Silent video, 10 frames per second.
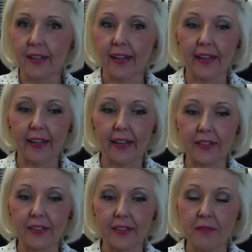And
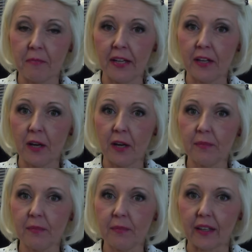it might not be me.